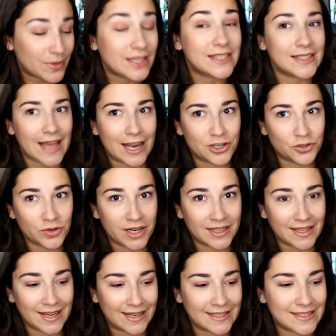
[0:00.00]

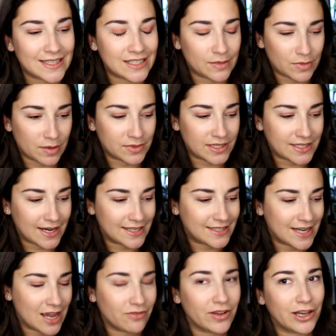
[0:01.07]
saturate things. Sometimes it's nice
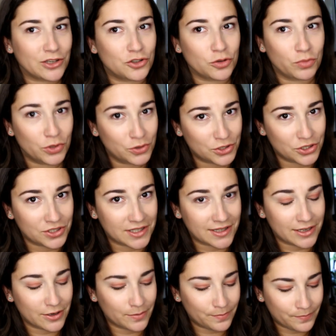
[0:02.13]
to have extra boosters in
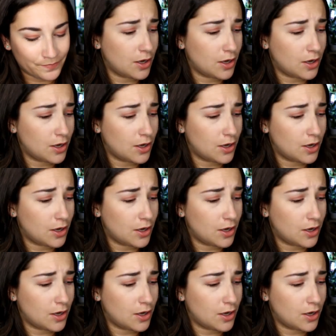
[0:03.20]
there.